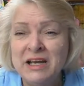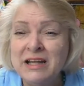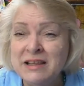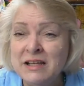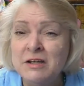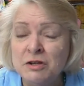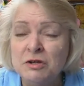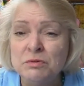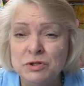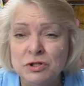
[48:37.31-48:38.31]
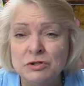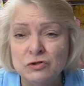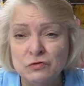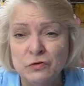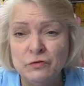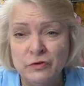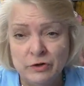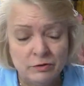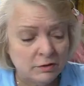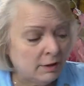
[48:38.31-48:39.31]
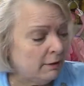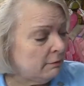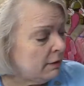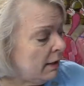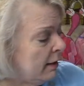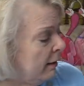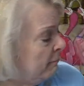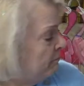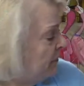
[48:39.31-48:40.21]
anything that you would use for food. Okay?